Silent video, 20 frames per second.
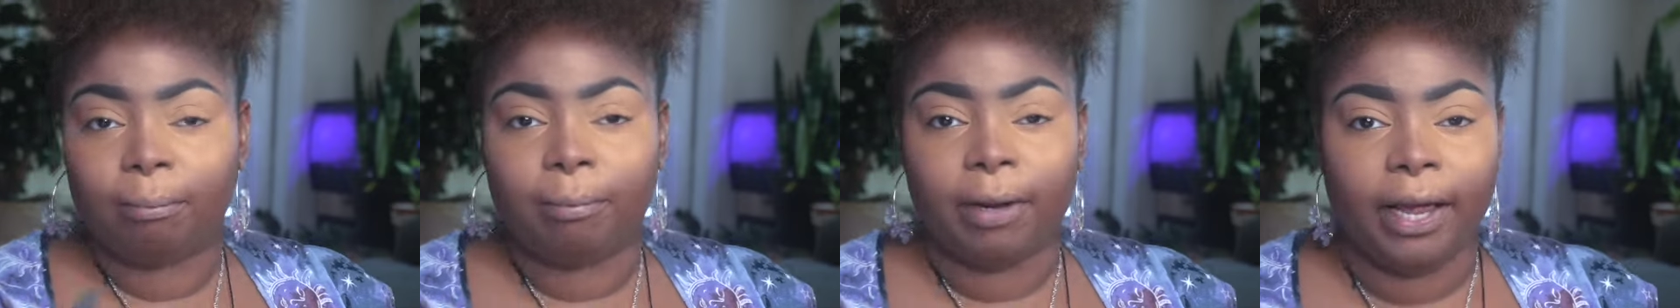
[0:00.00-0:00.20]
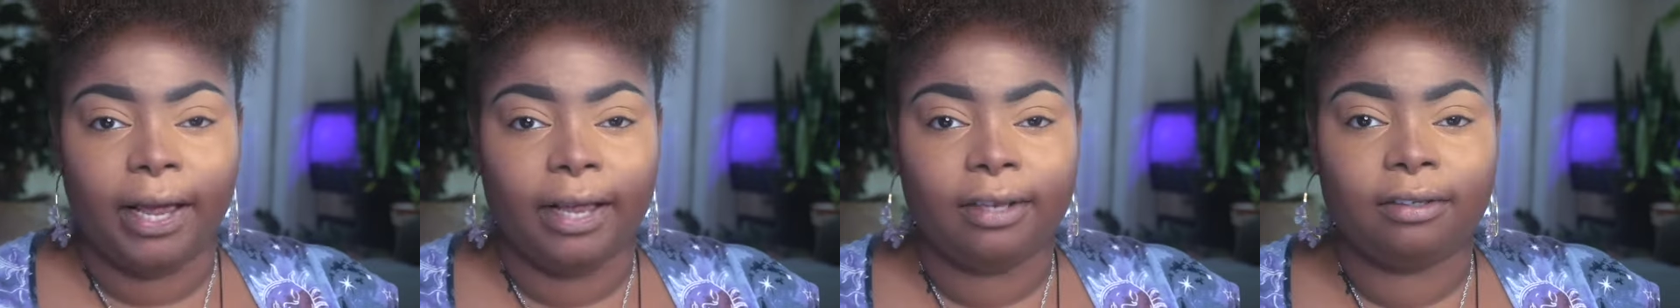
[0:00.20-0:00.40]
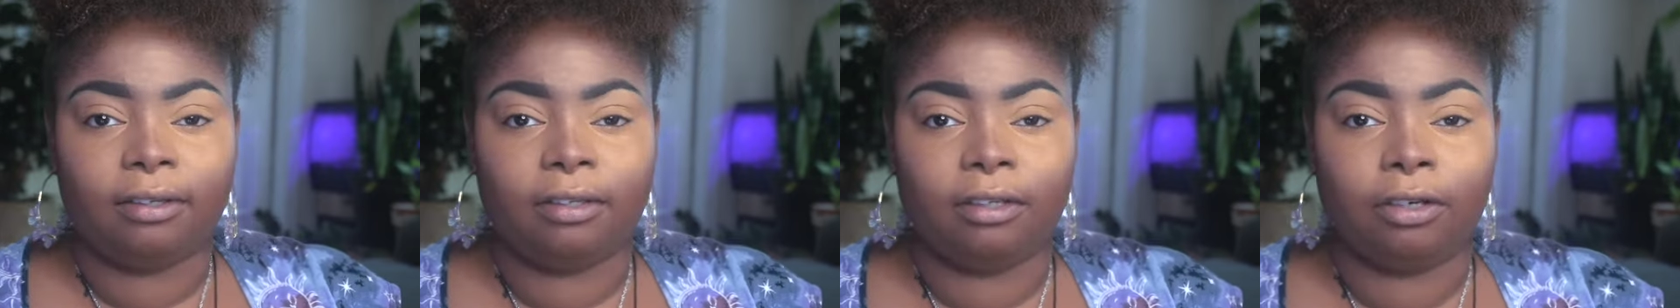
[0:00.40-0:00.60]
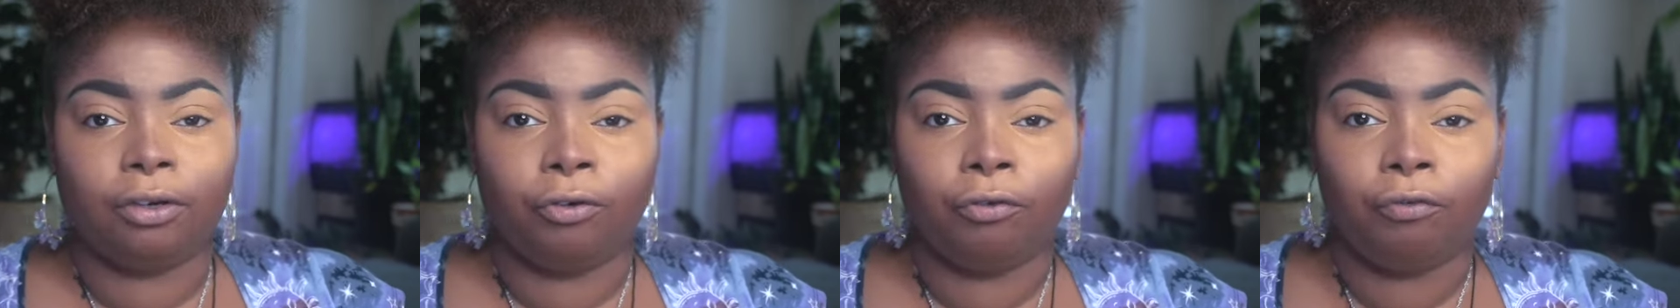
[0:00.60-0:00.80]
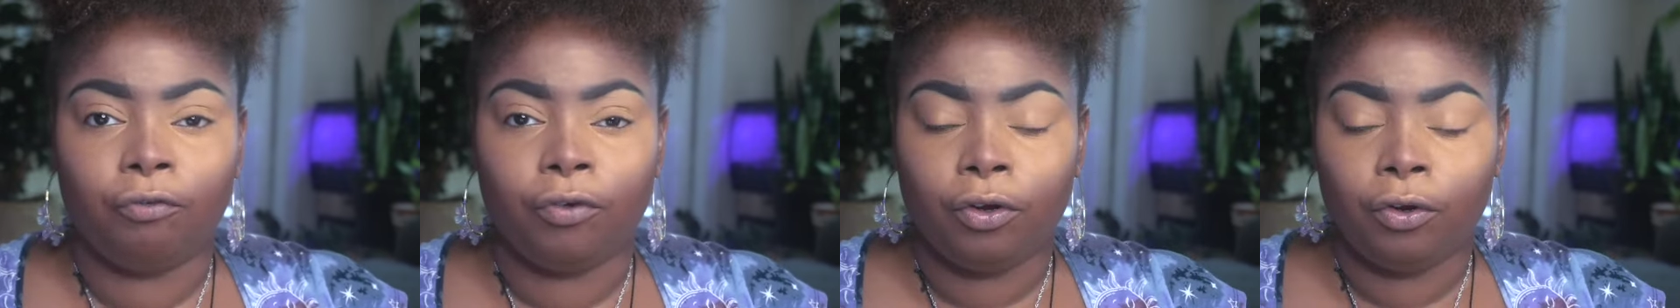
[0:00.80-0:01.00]
by
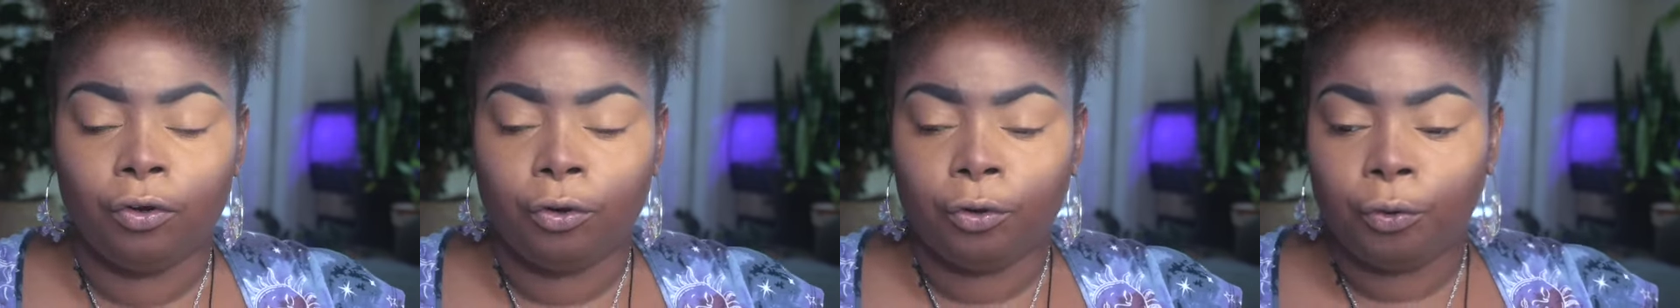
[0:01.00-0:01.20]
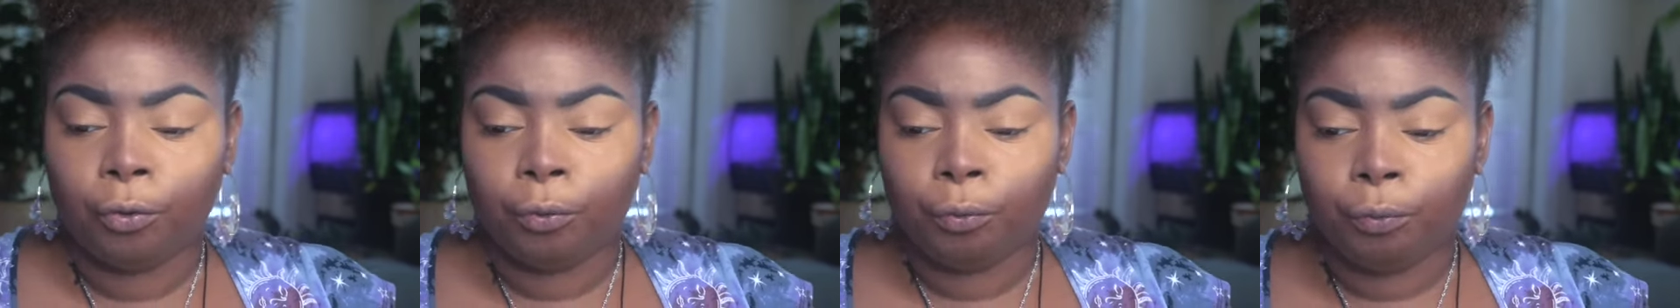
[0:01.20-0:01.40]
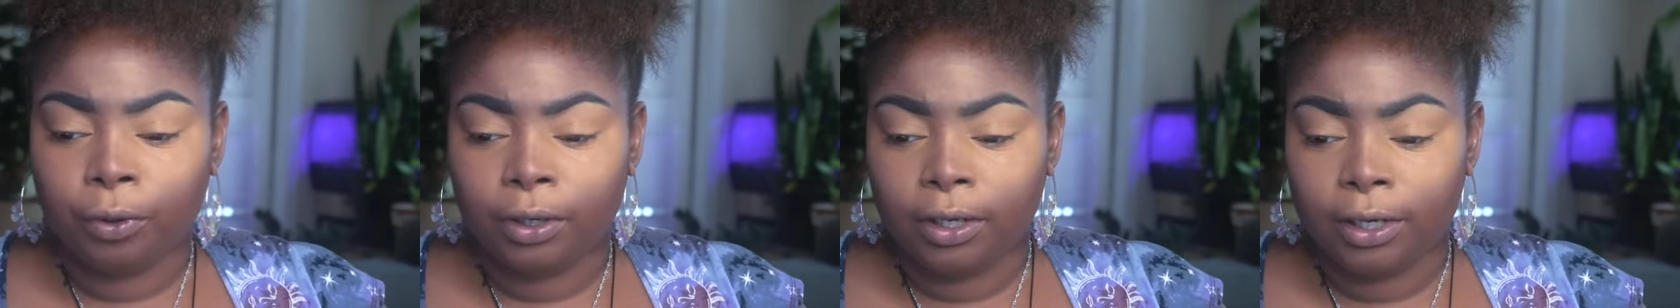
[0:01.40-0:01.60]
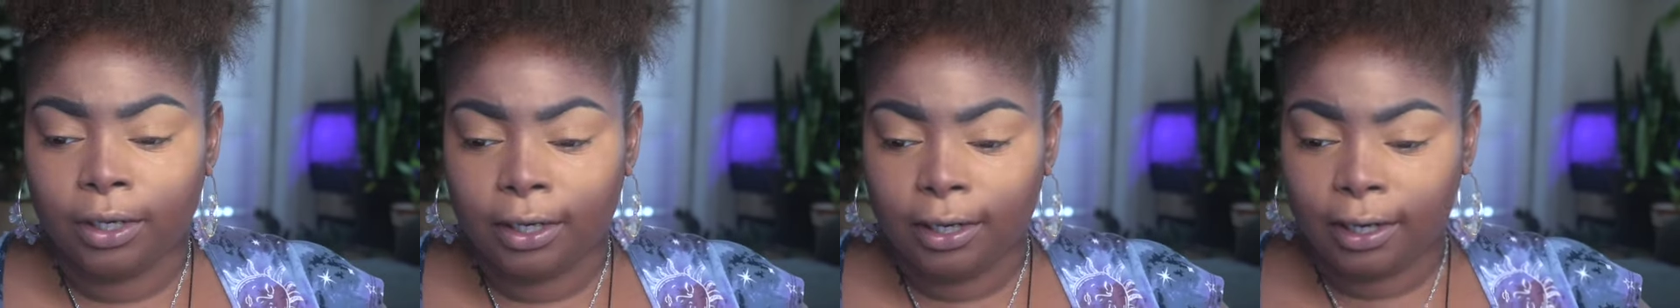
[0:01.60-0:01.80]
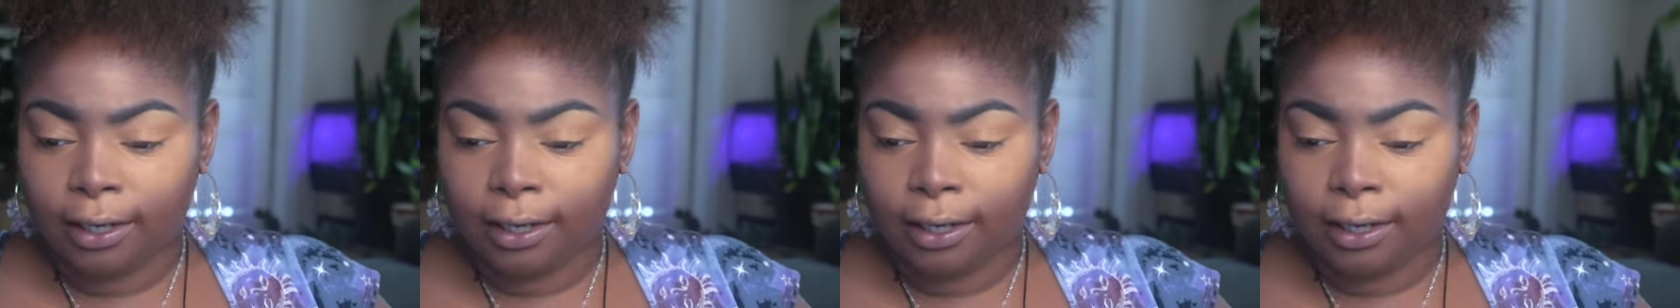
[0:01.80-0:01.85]
itself, really,